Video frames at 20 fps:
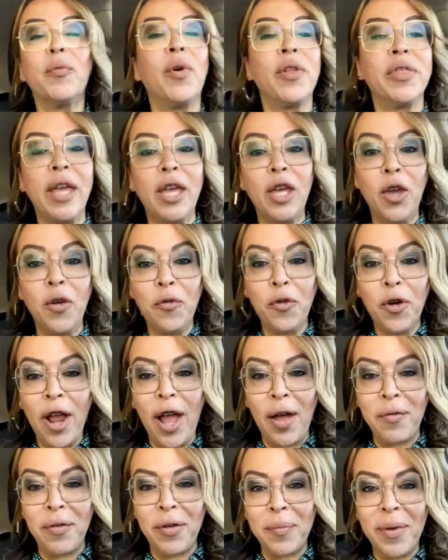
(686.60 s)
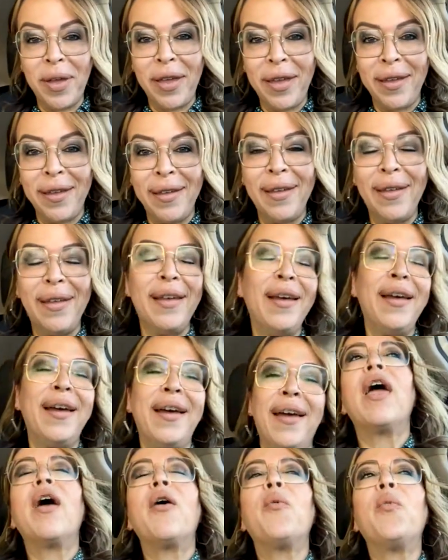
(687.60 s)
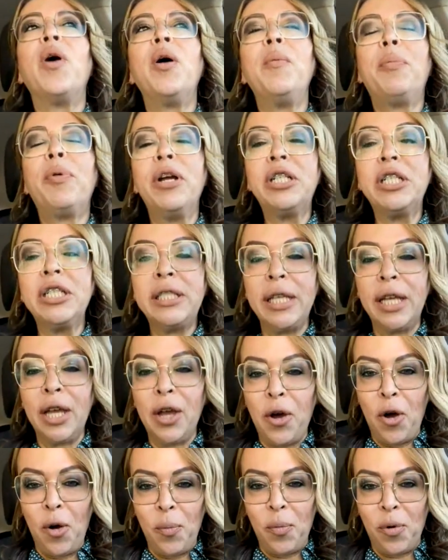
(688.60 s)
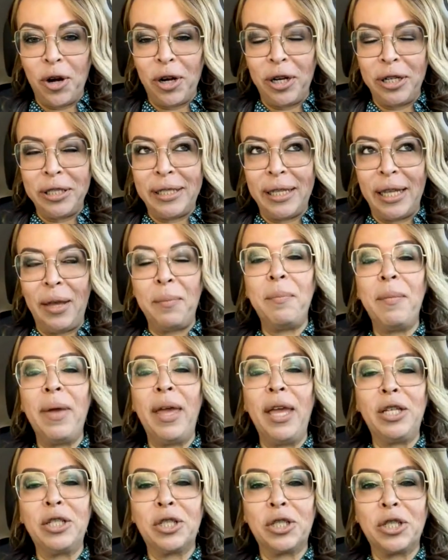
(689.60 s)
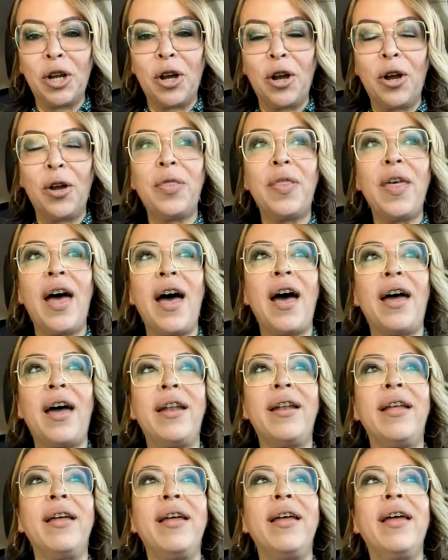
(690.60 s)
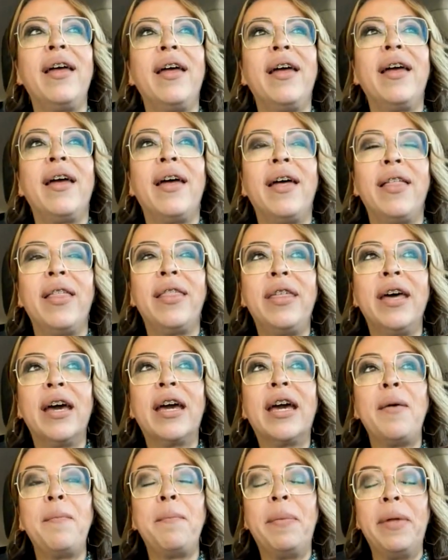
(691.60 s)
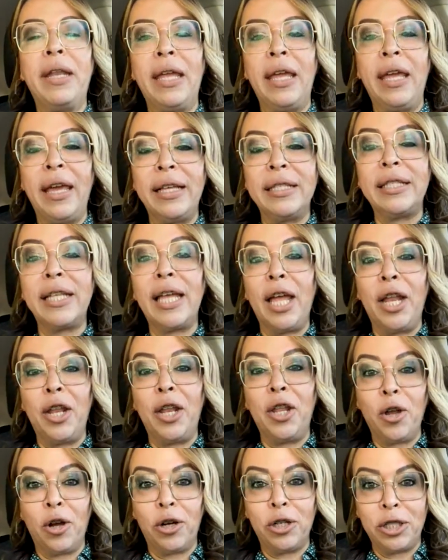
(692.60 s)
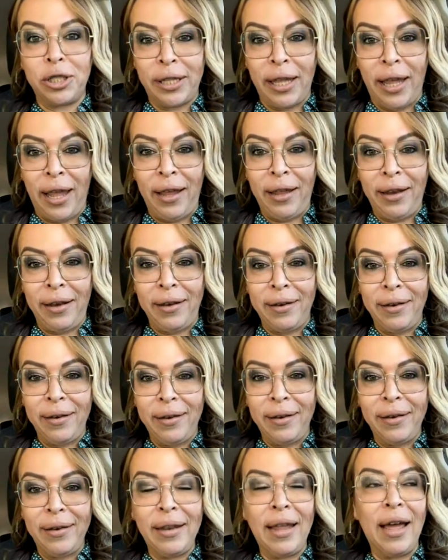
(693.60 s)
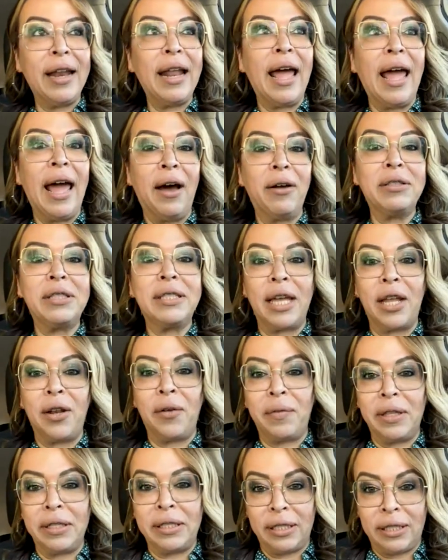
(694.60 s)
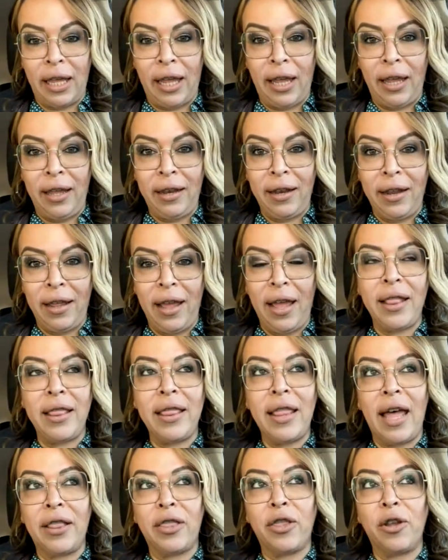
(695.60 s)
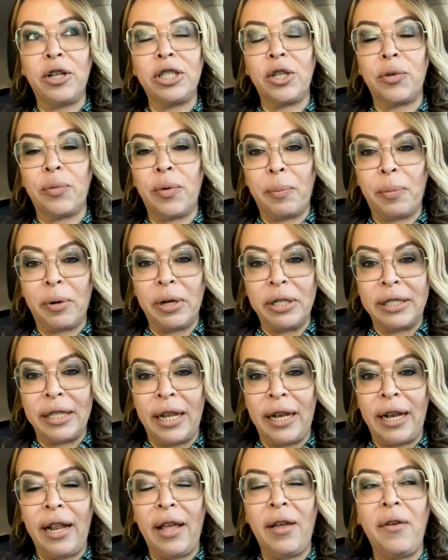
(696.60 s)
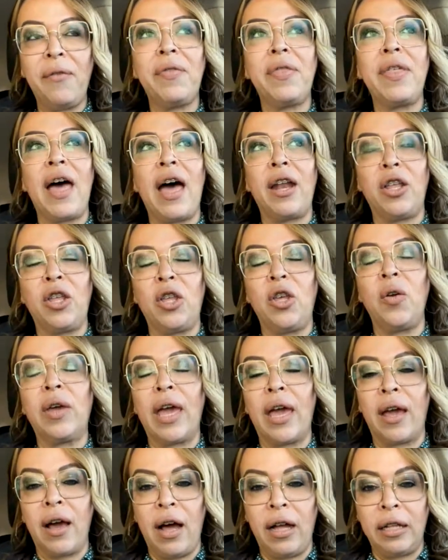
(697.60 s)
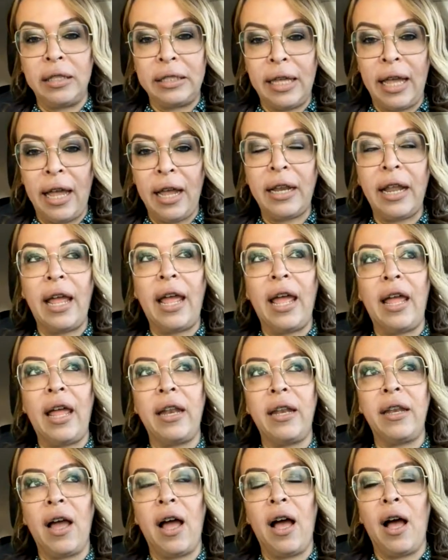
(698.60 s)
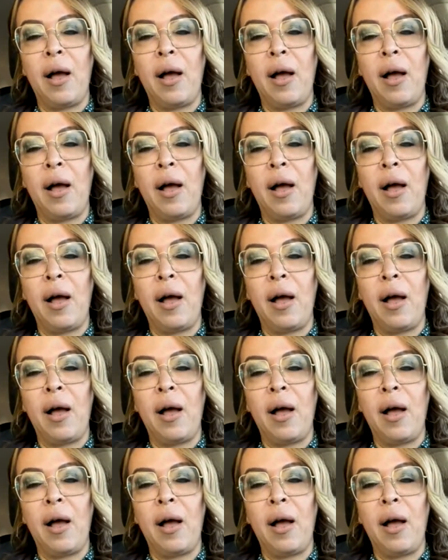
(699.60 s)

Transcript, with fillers: Well, thank you for having me. When purchasing a home warranty, make sure that the company is in your state, not outside of the state, and that there's a representative that you can contact and